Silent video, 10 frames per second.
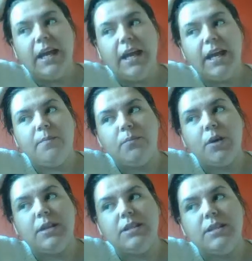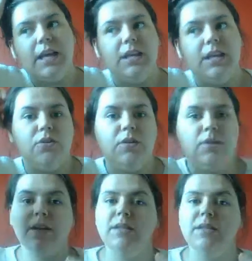pricey and he couldn't
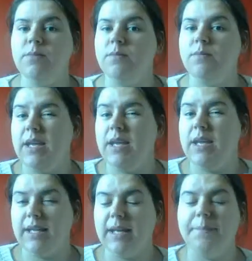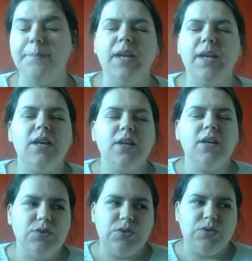guarantee they would make it in time.
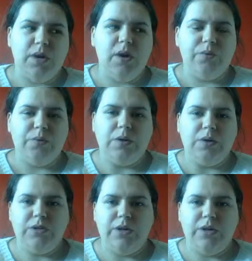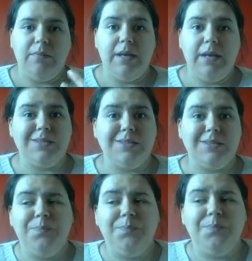So I offered to try and make
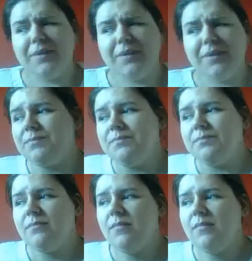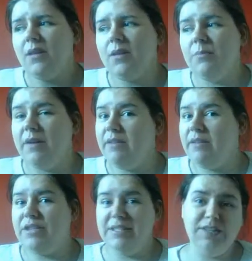some, but I've never
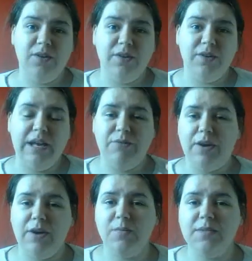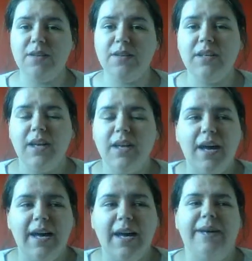actually seen red Homestuck.
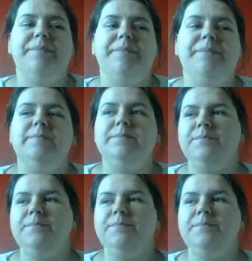Um,